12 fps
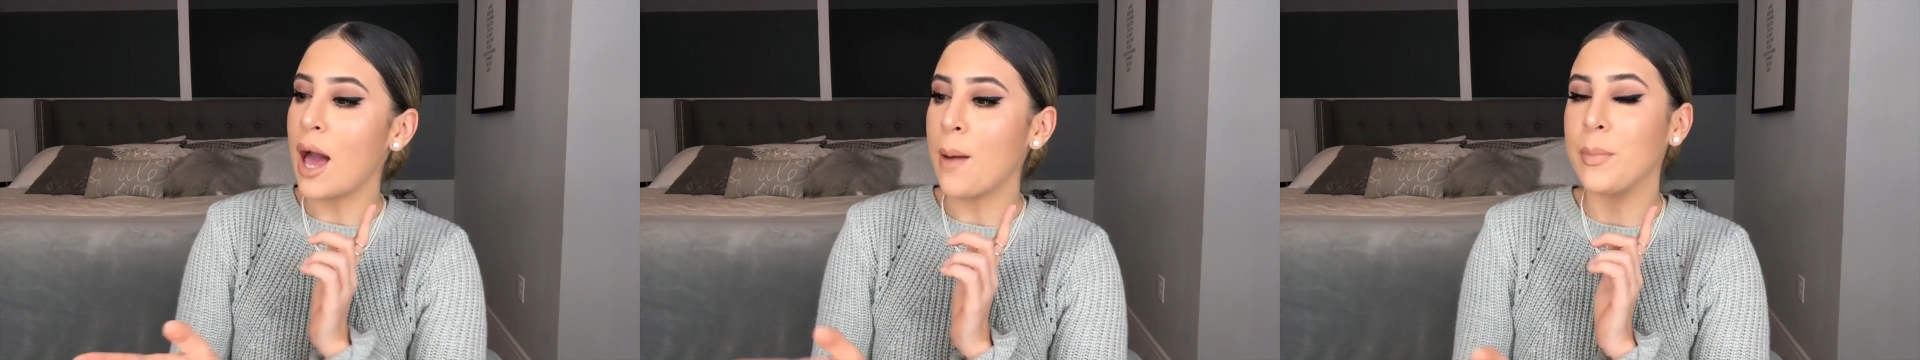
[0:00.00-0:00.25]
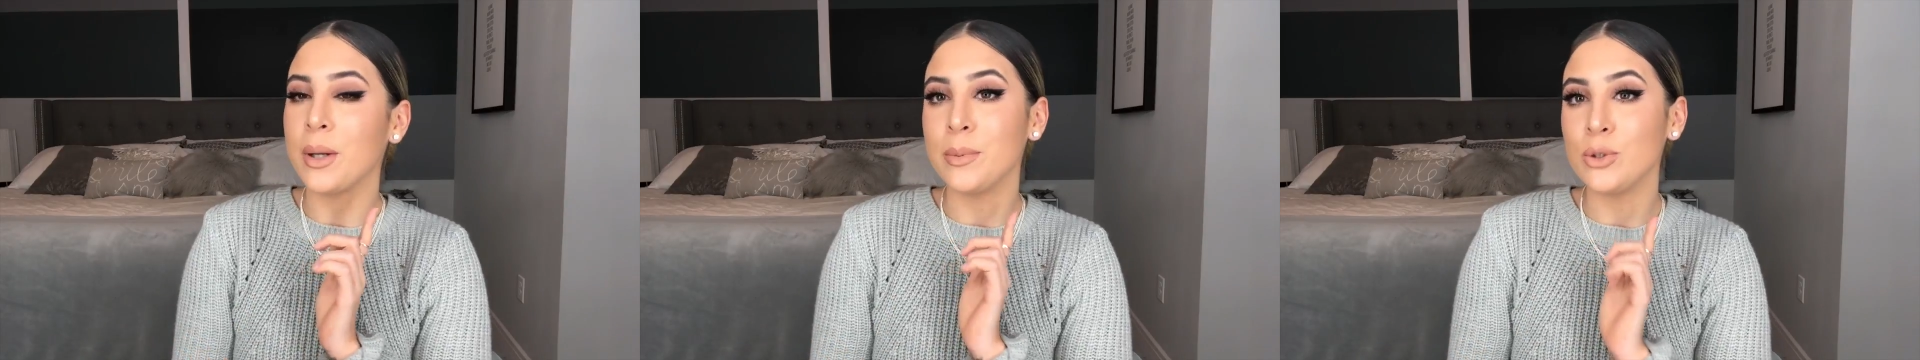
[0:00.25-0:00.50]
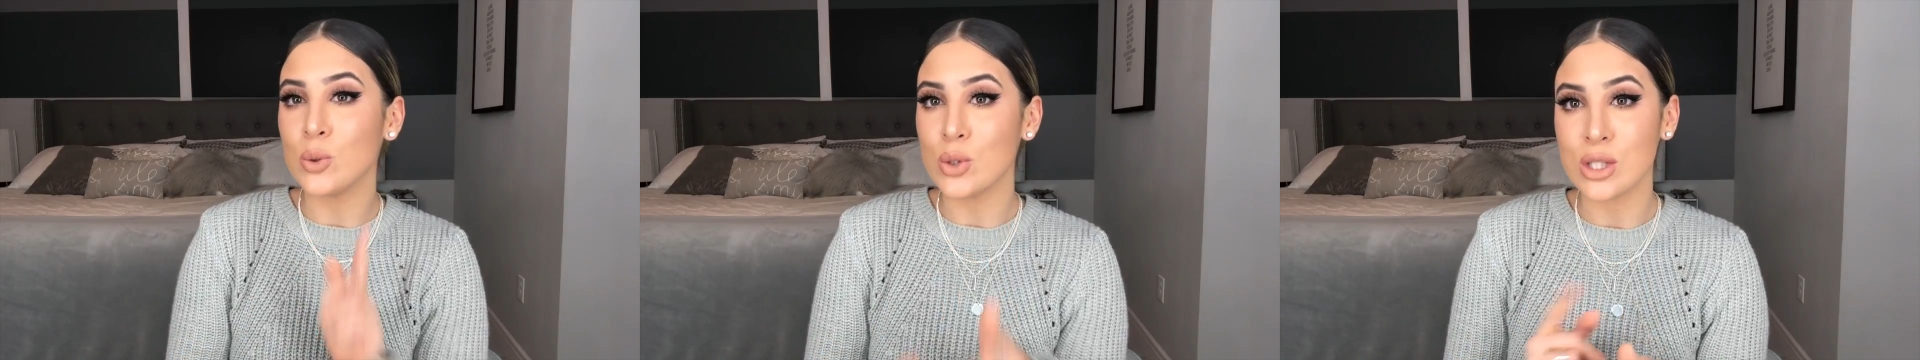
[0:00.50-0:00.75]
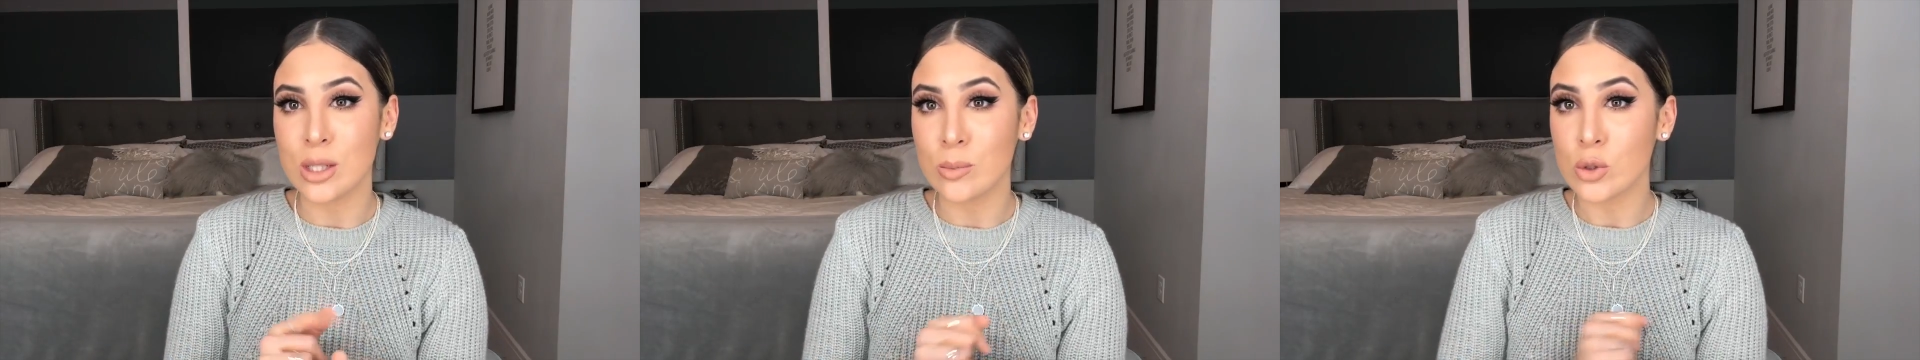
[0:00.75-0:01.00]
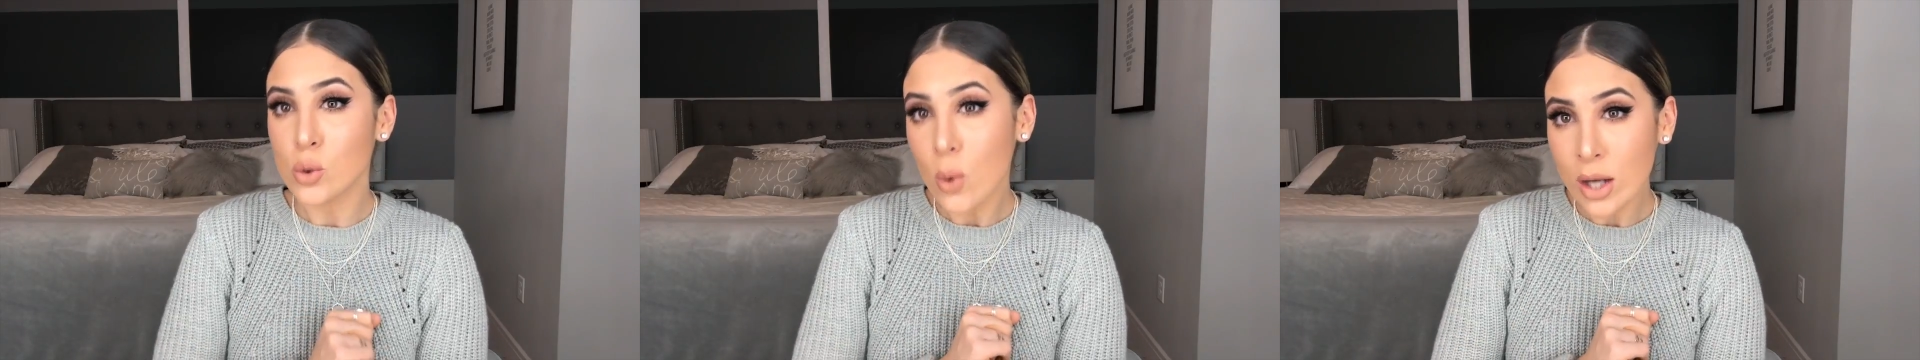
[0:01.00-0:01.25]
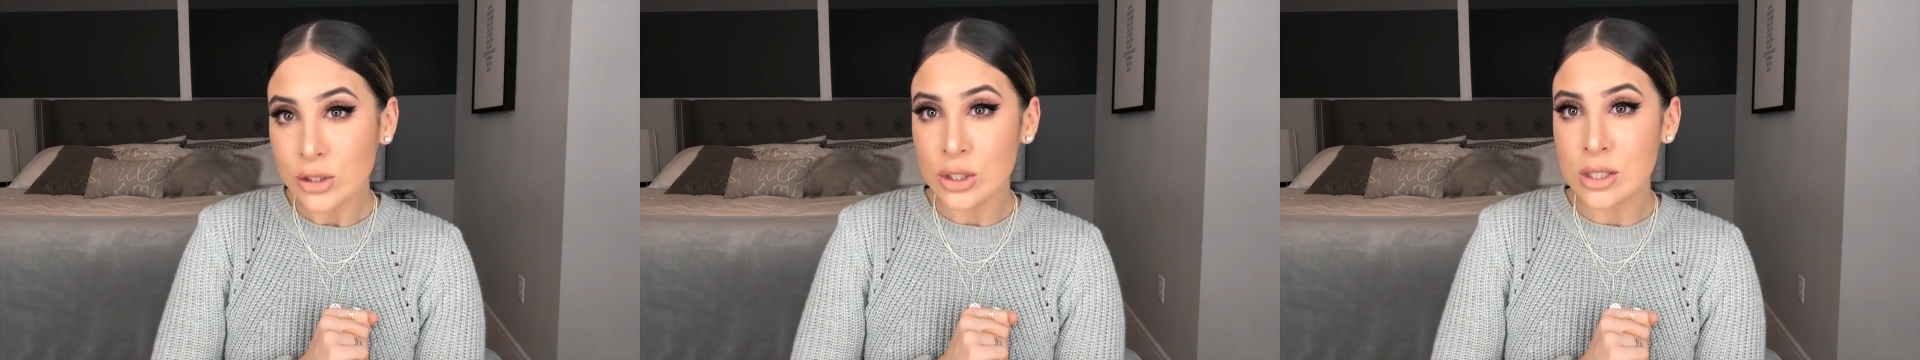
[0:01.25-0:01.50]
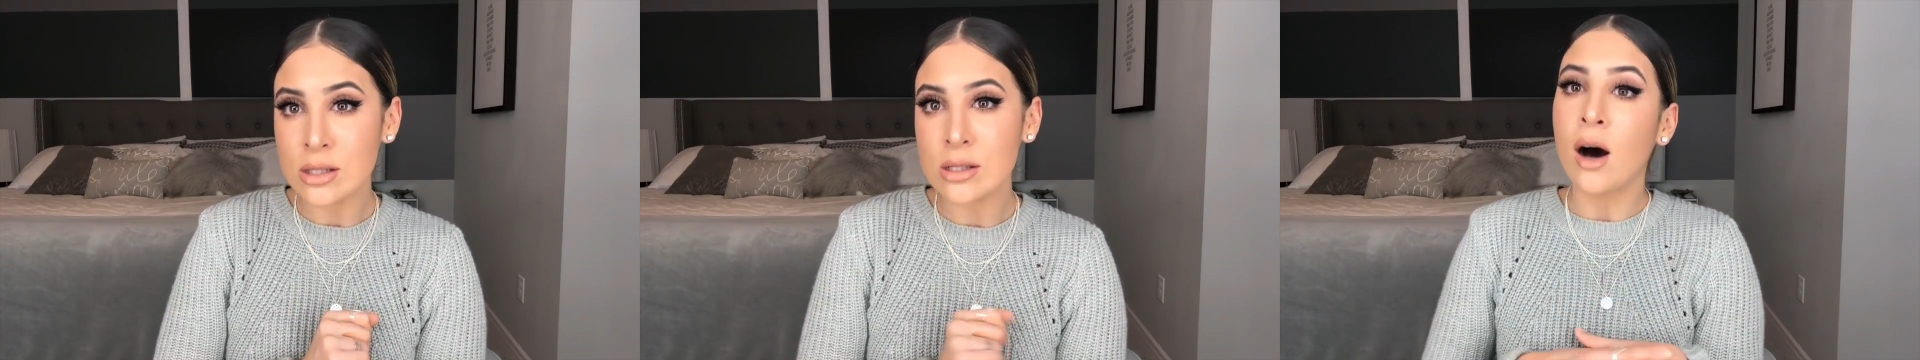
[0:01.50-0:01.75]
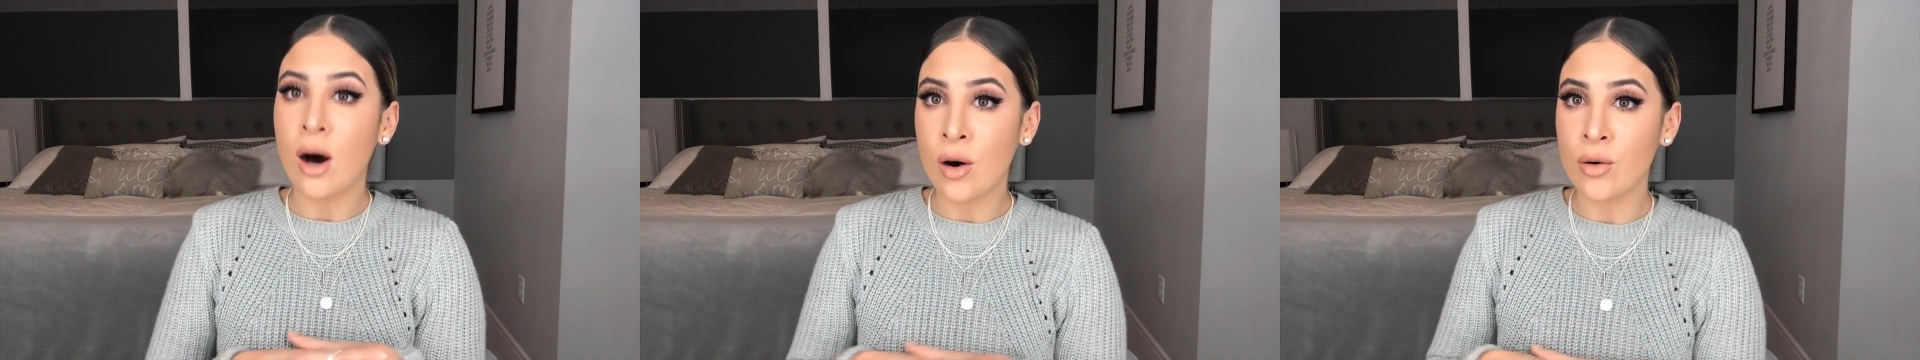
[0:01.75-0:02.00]
I'm going to be doing some swatches
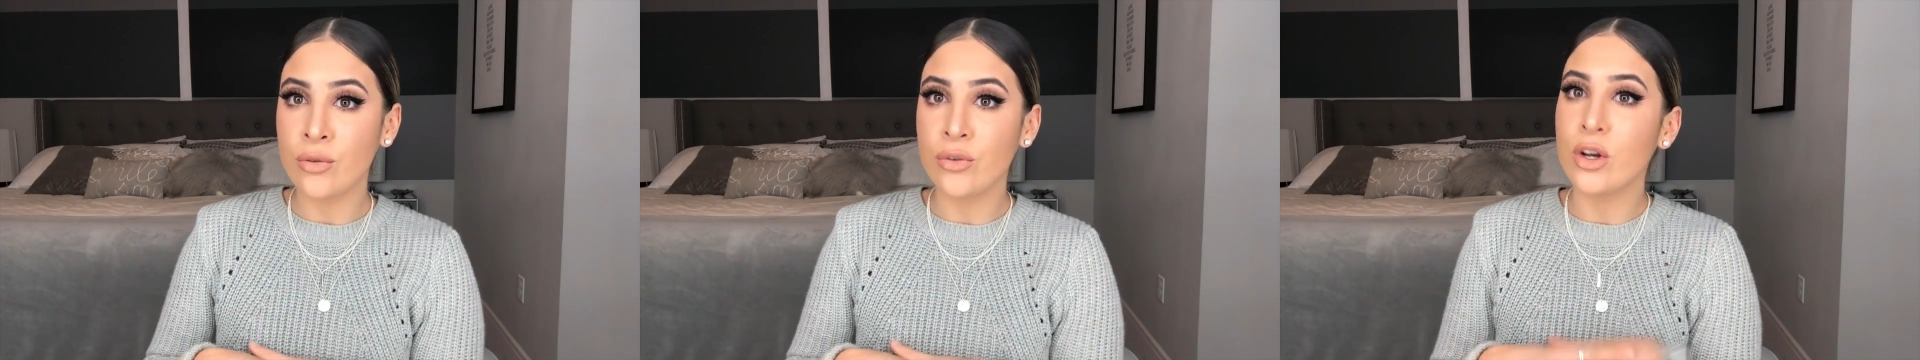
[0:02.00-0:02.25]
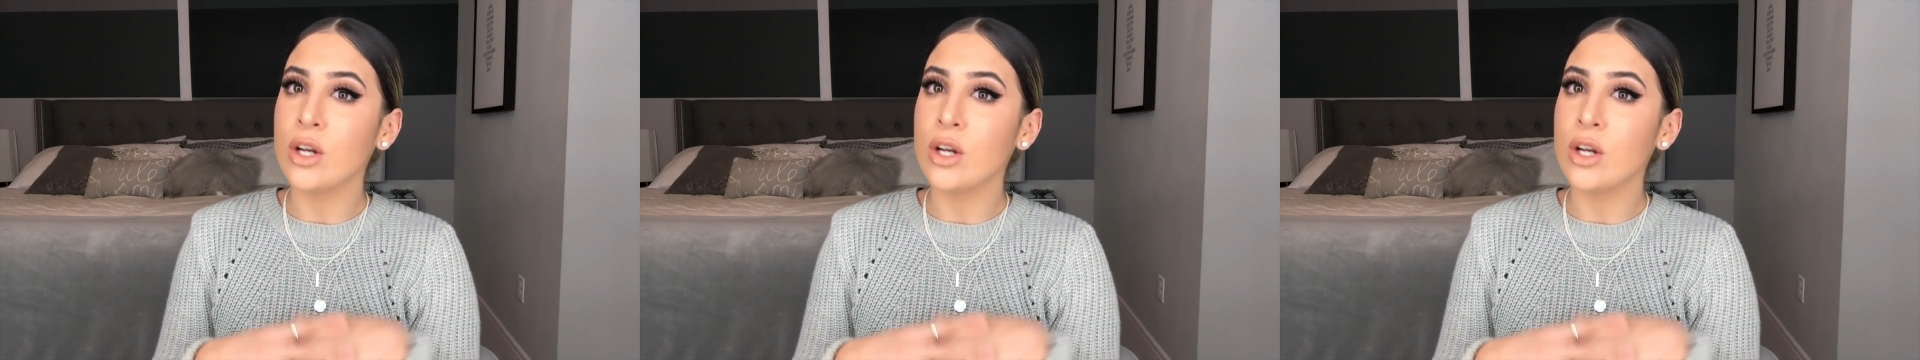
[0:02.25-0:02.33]
of